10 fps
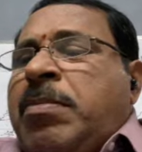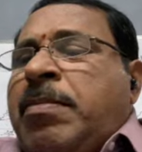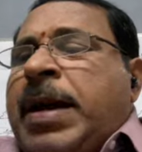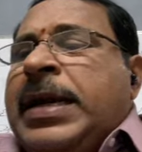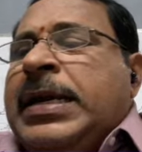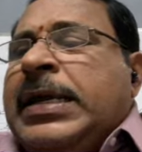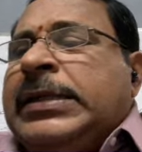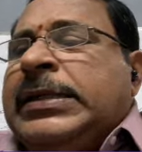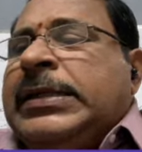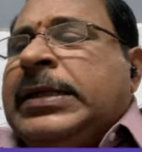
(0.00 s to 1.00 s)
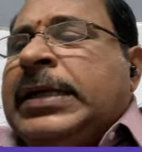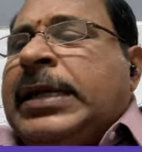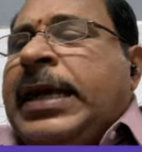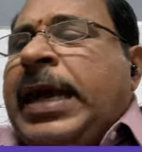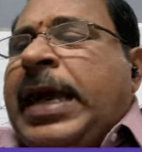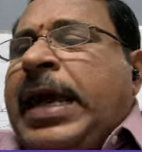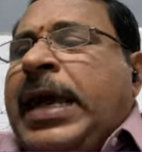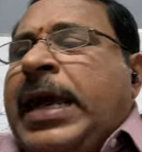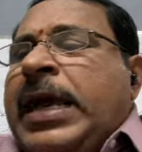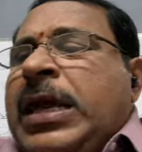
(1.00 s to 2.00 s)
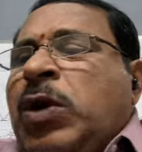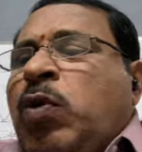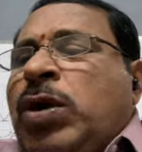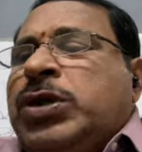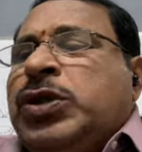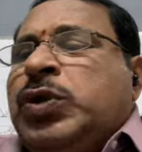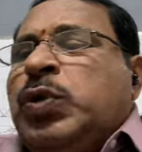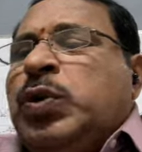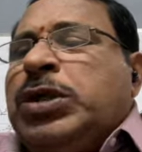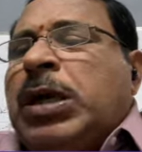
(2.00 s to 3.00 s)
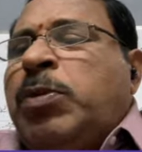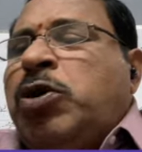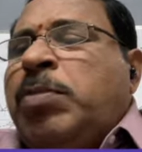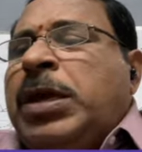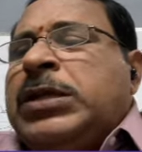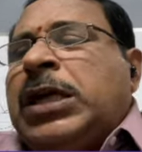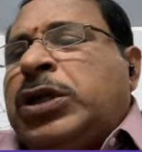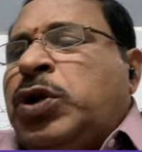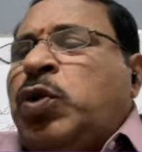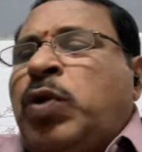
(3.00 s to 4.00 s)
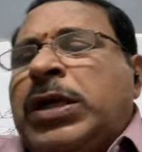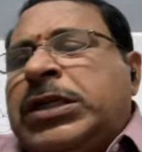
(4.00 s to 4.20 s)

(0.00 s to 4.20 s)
minus K equals to W means H nu